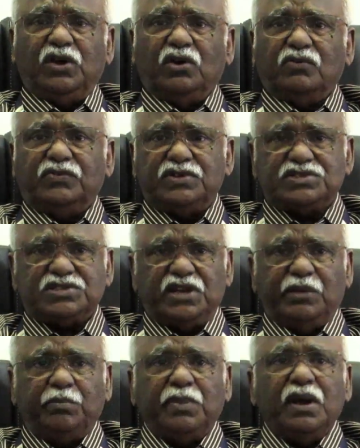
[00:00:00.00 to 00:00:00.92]
off to
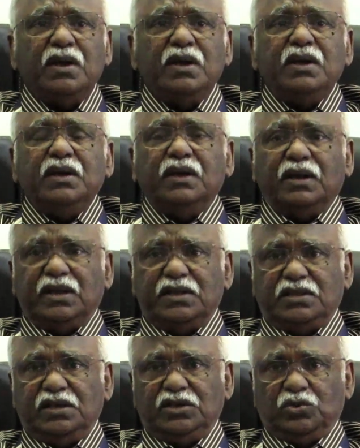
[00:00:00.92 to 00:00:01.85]
sleep, and
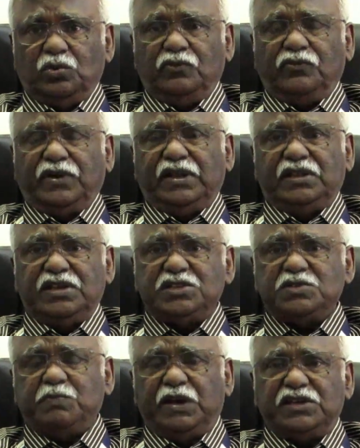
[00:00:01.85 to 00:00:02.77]
I think you will find
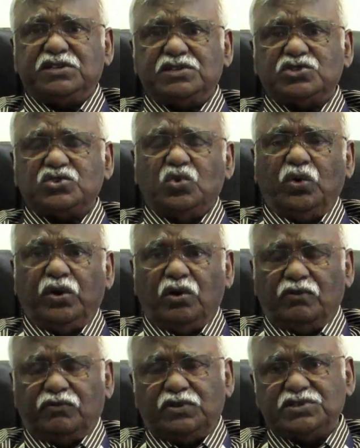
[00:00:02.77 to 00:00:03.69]
these patients going
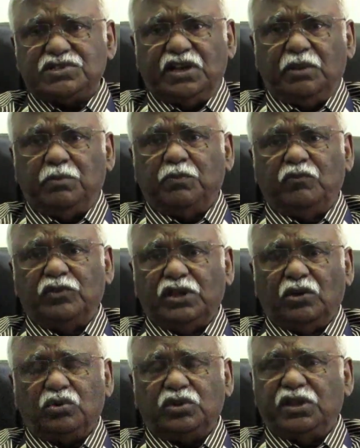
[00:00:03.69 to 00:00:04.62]
off to sleep
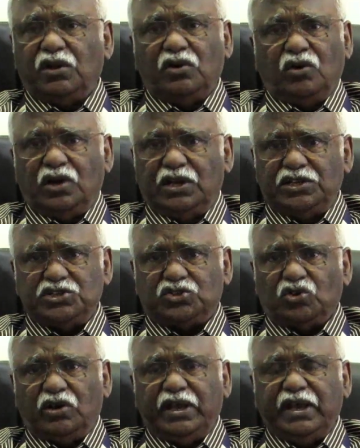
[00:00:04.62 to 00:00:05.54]
without their knowledge
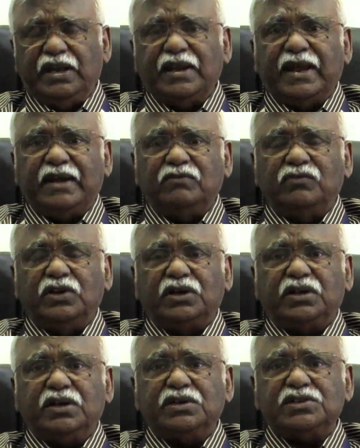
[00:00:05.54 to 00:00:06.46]
at all.
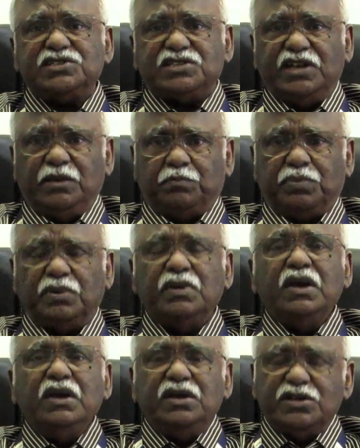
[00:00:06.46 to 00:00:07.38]
Inadvertent sleep
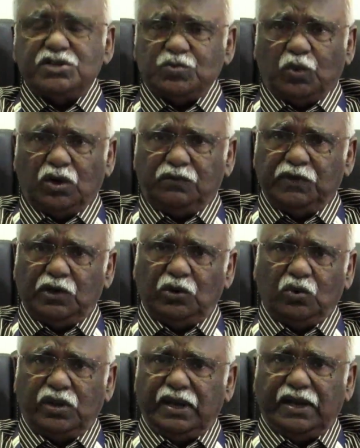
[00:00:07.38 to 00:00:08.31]
is what we are
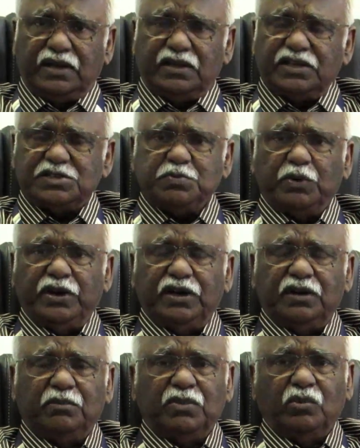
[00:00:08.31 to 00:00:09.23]
looking at. That's
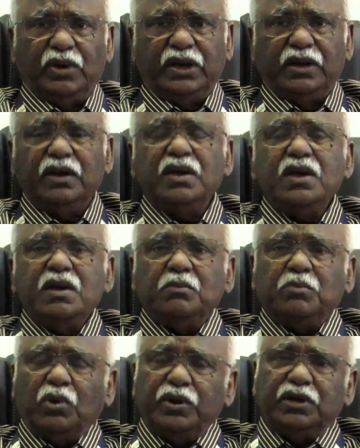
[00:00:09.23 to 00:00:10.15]
point number one.
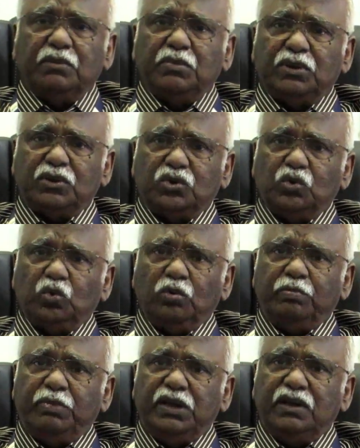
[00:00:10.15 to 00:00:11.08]
Point number two
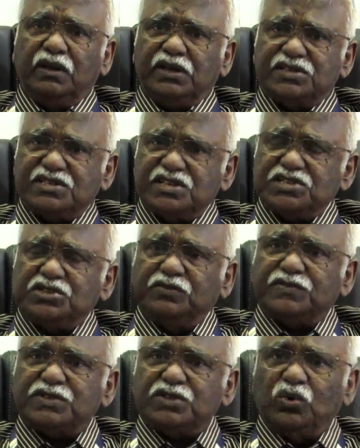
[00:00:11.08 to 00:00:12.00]
would be
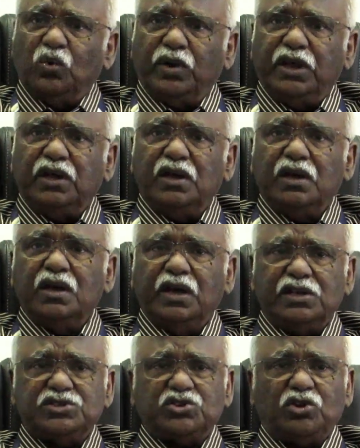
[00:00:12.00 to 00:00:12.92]
excessive snoring
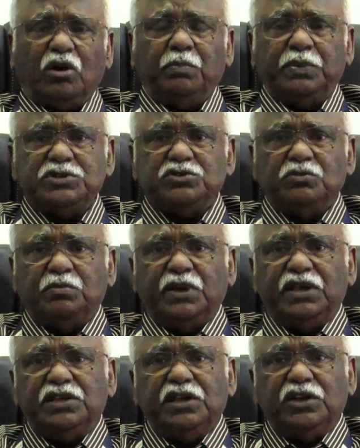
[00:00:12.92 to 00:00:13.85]
and stoppage of
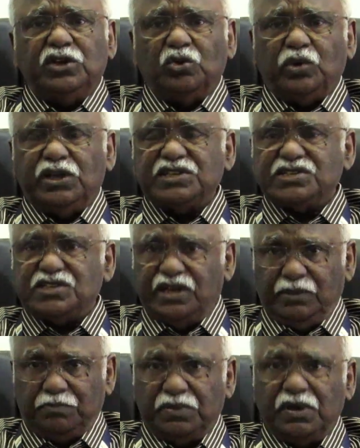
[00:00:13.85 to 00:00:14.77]
breathing during sleep.